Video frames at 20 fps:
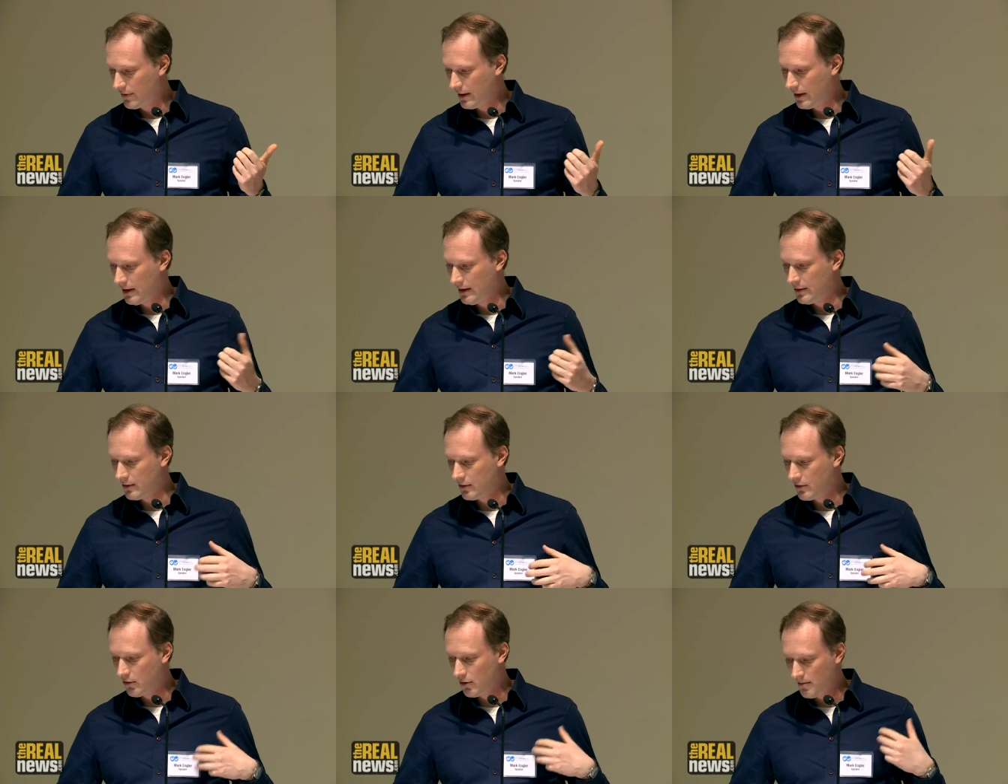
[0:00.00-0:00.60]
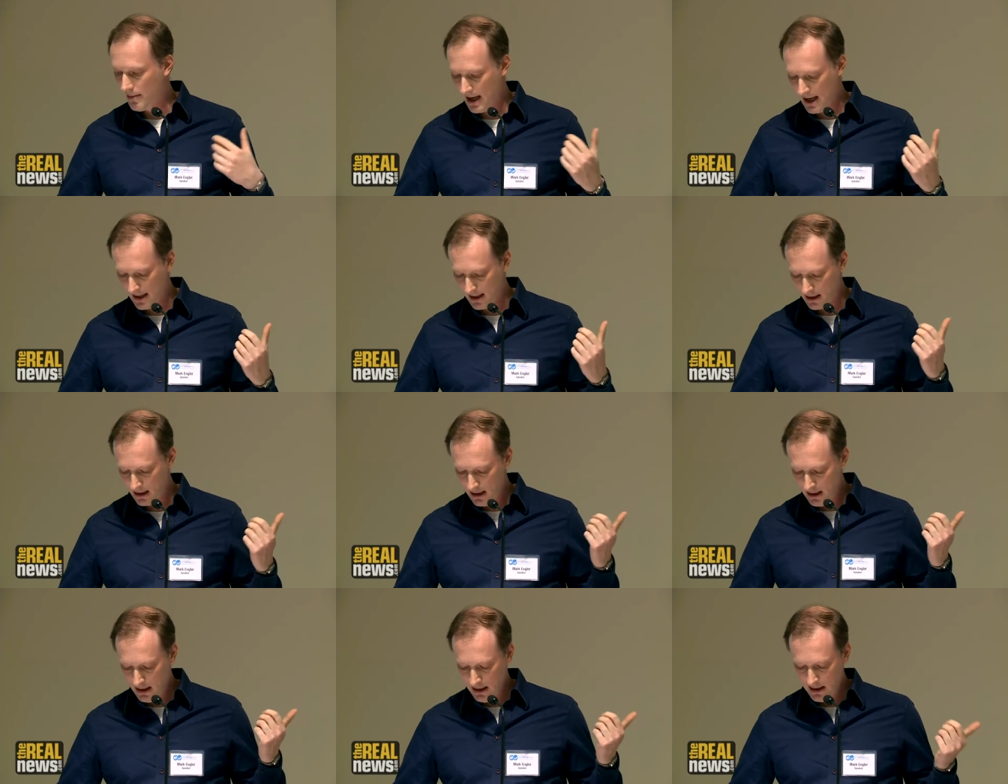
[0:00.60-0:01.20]
in
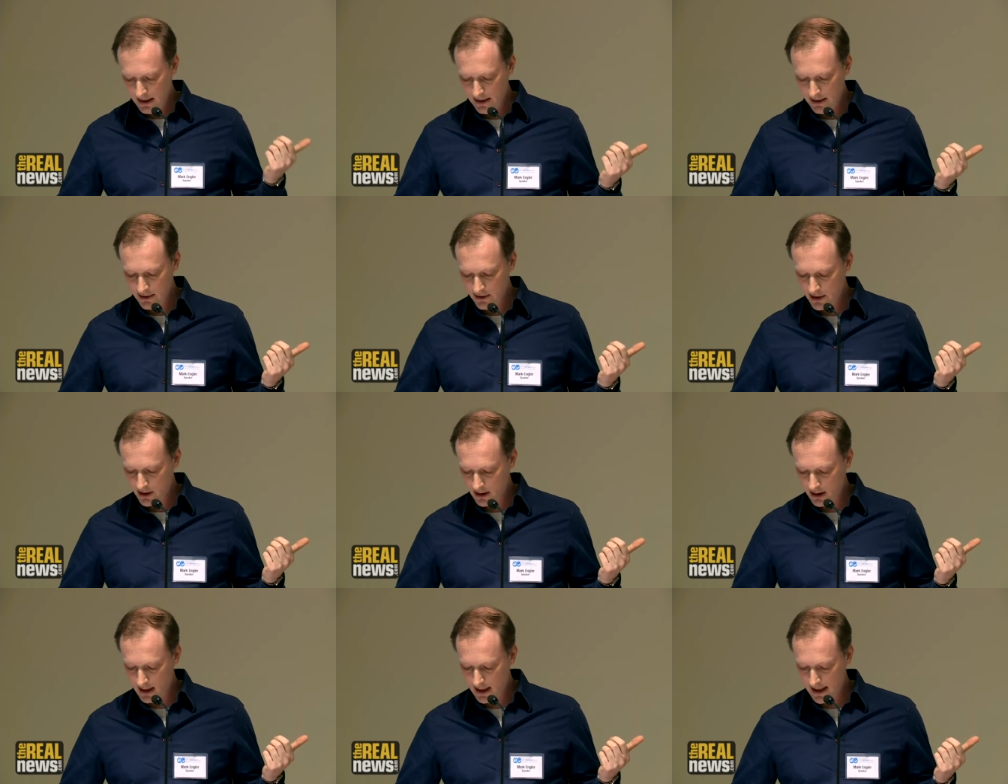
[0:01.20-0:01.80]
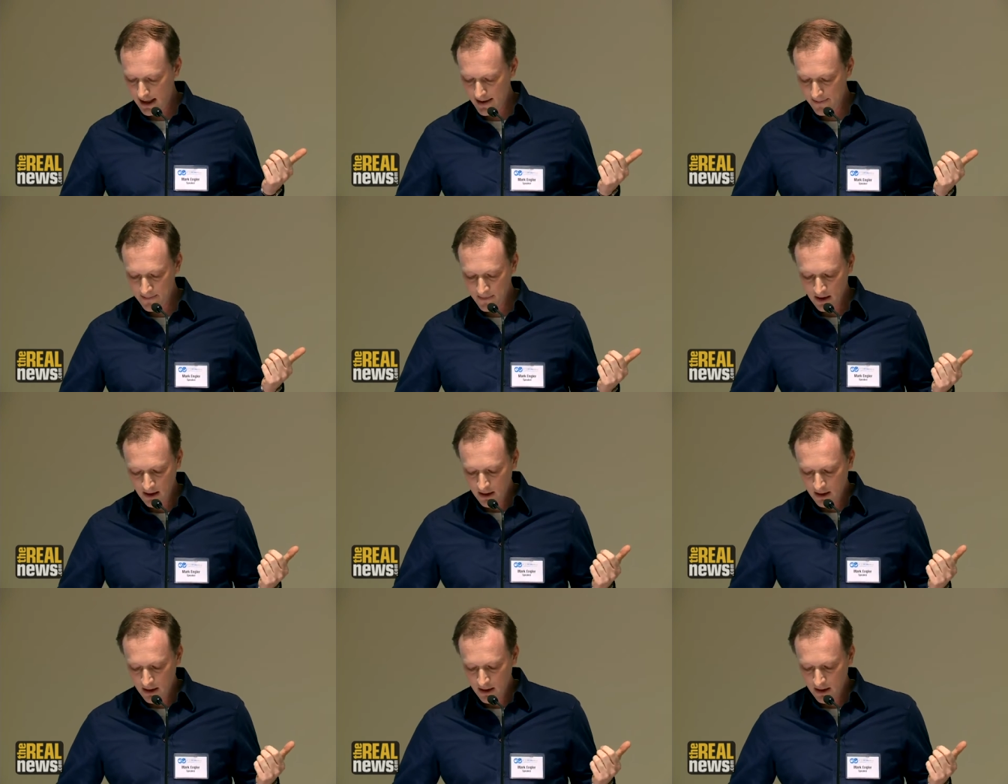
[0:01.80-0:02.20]
Quebec and in Chile.